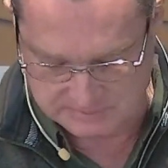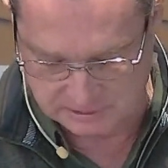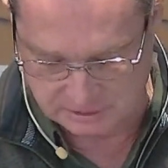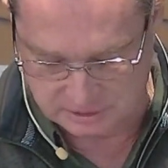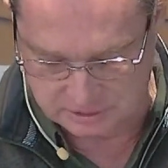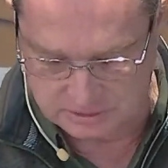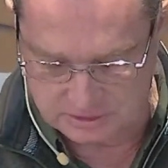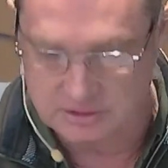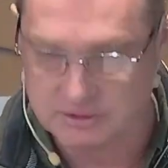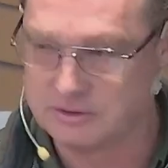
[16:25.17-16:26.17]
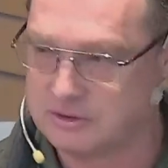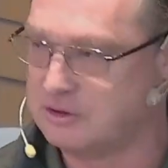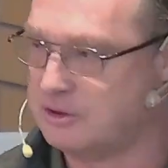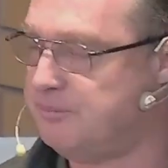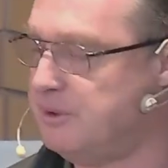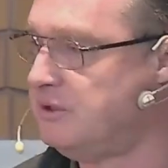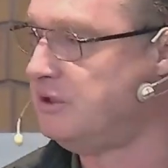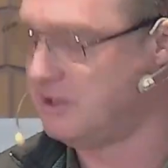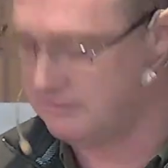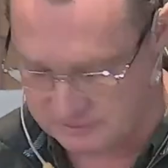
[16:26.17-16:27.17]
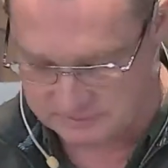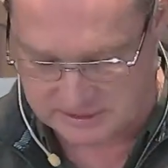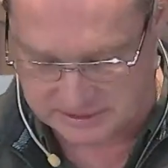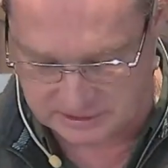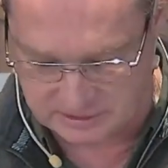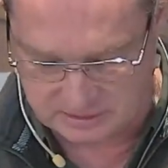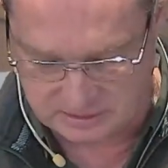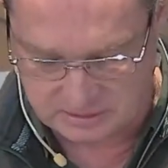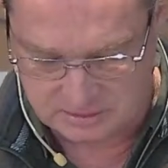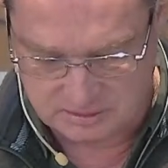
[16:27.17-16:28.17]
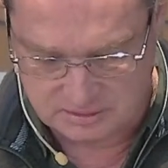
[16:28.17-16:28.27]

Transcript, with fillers: You come along you do your bit, you give your money.